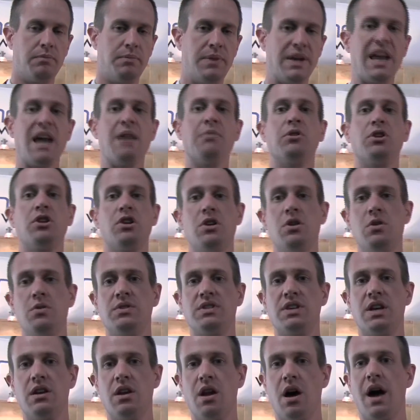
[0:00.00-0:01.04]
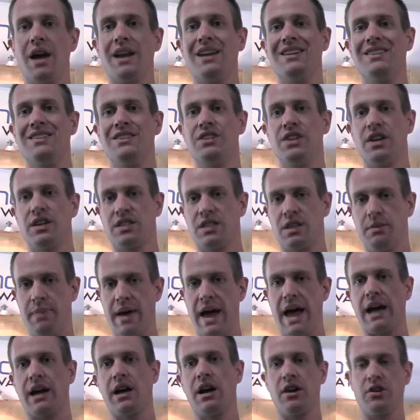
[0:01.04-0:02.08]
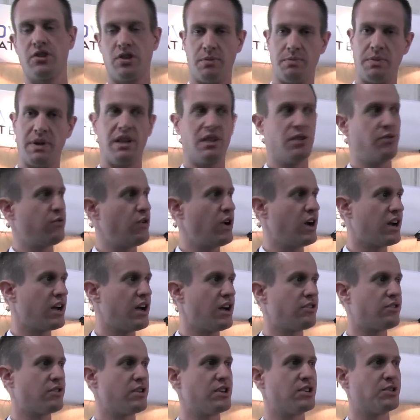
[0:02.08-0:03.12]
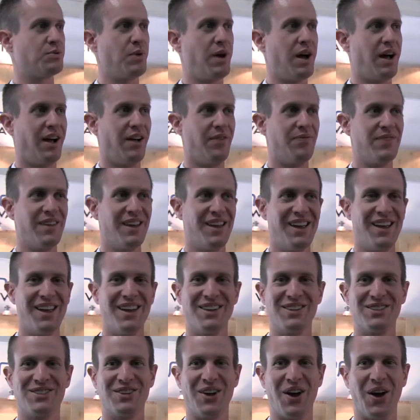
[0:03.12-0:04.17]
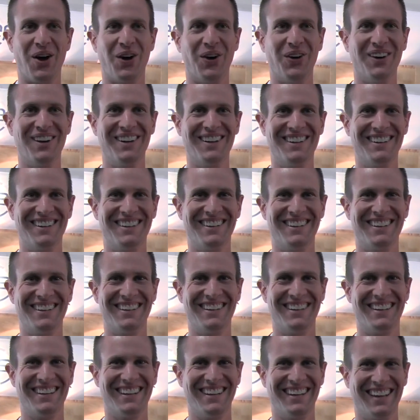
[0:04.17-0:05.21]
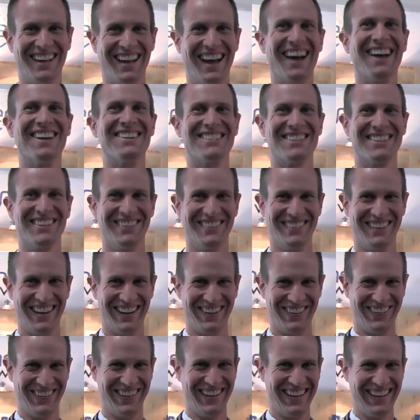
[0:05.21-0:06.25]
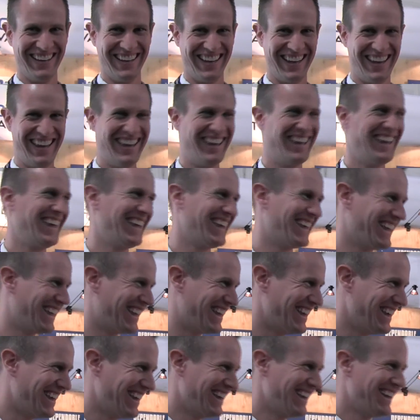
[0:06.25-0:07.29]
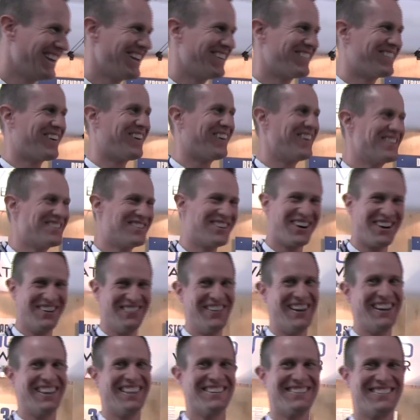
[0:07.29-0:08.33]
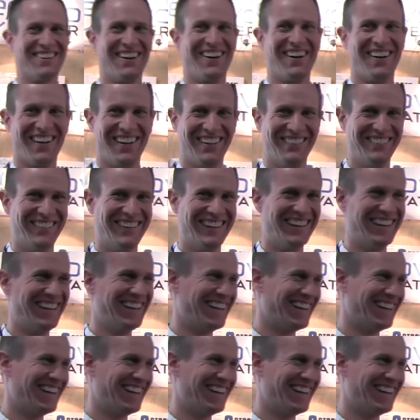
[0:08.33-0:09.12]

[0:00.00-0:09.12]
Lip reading: Being able to use it not in just the back country, but in the front country as well. So, how's it going, Dave? Of course, you're going to make this hard on me.